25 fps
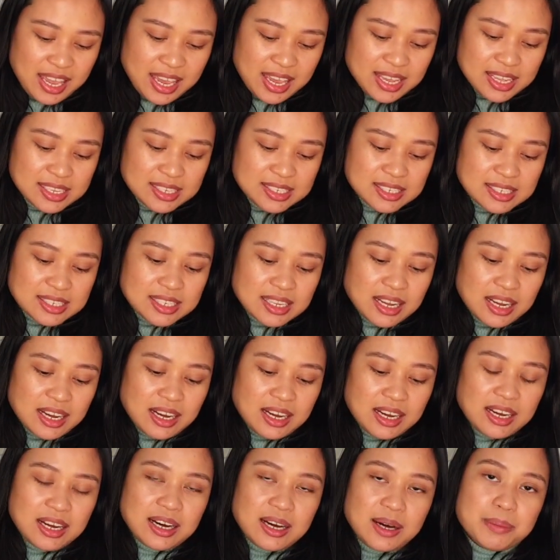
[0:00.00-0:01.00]
is
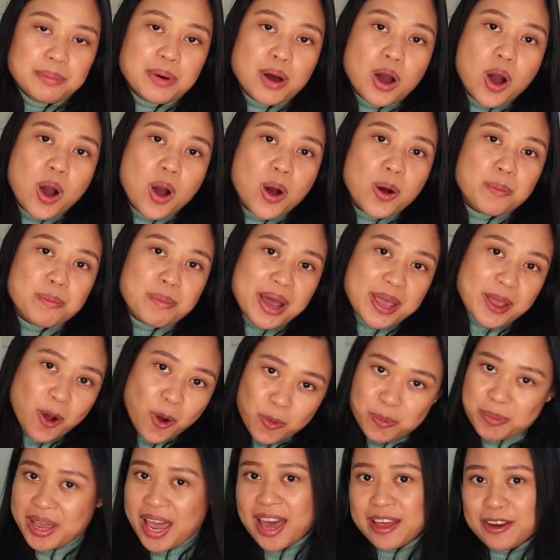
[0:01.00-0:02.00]
my
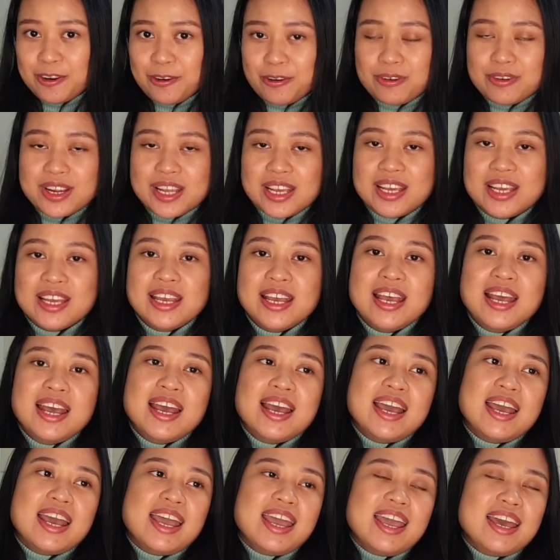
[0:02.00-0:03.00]
home category.
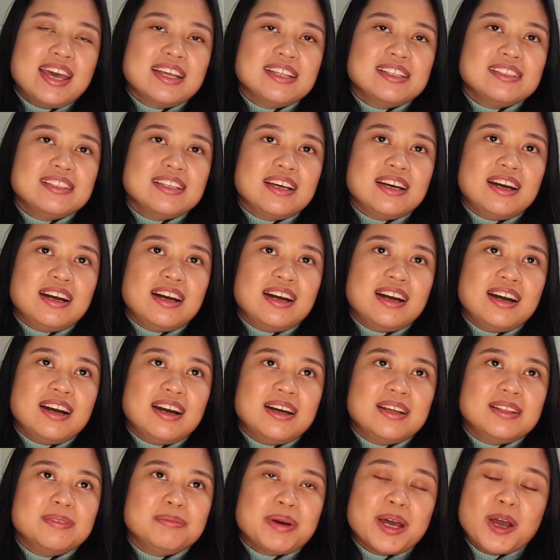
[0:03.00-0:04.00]
And
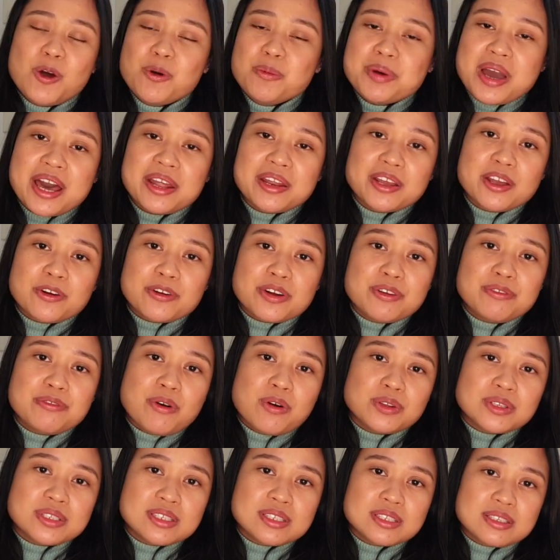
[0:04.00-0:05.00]
my home category
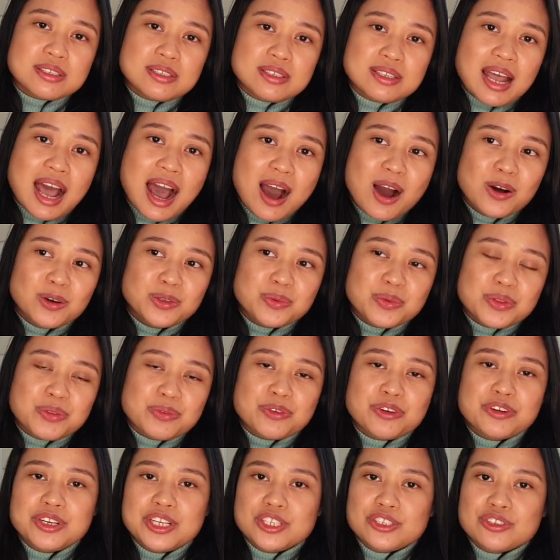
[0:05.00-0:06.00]
falls down
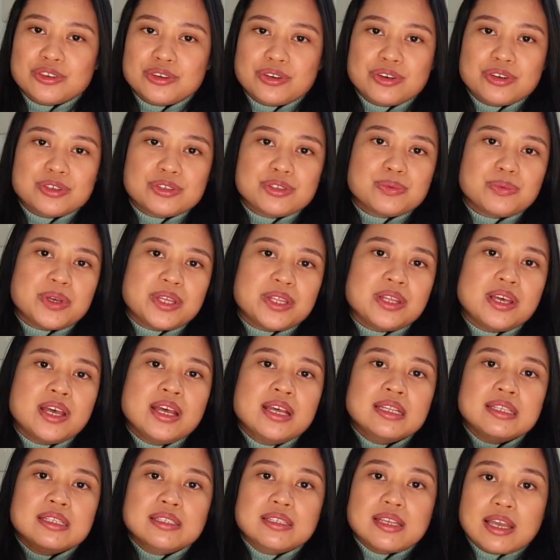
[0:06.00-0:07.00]
with furnitures, with
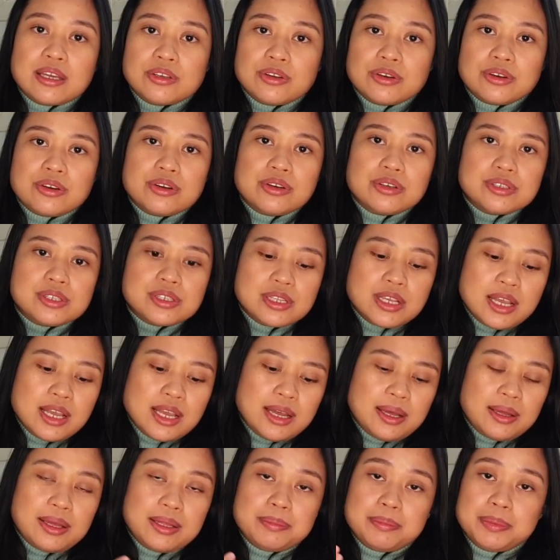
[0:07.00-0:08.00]
decors
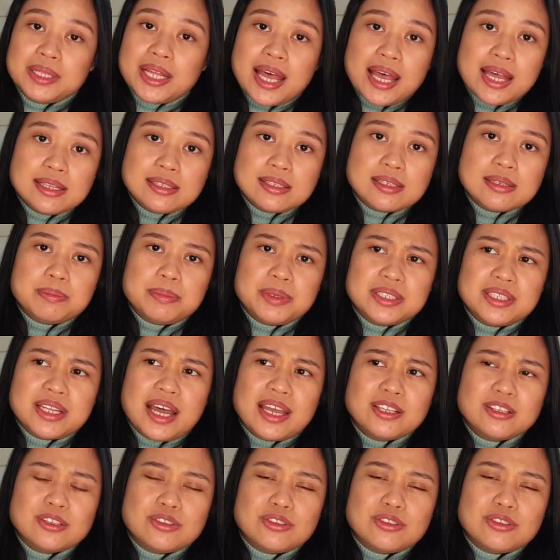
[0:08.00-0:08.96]
and plants, but